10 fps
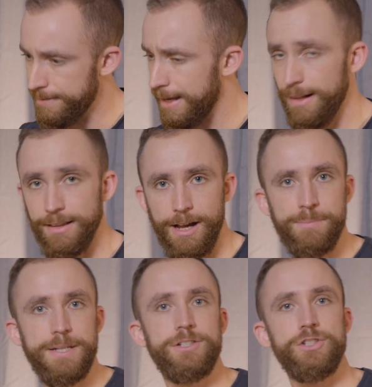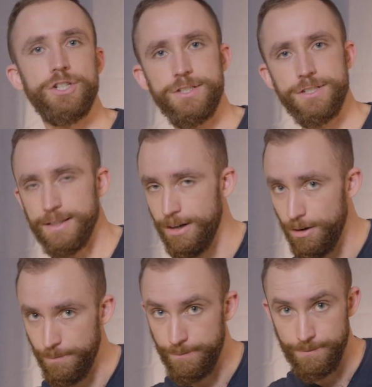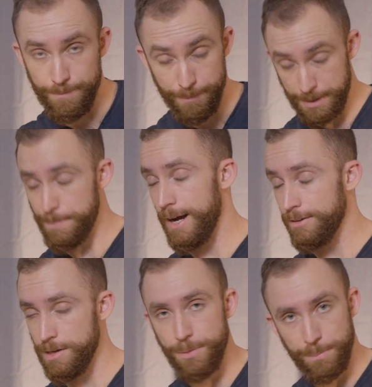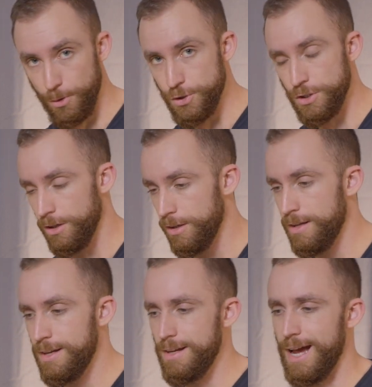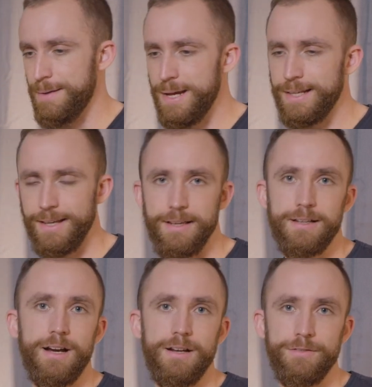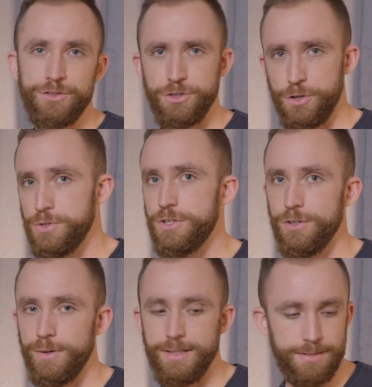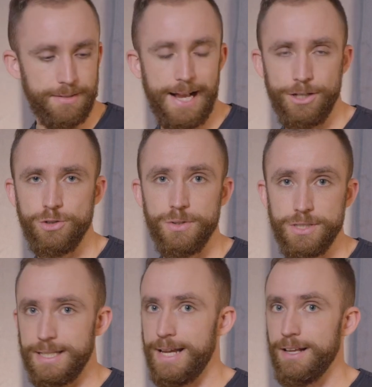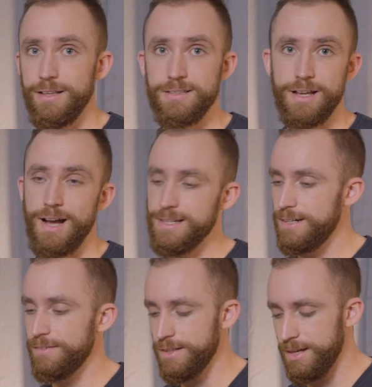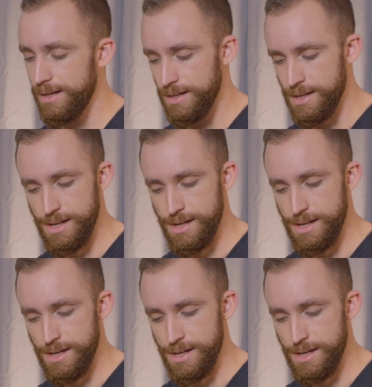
And that allowed me to just, you know, make the battery proportional and make it kind of true to its actual scale and size and everything.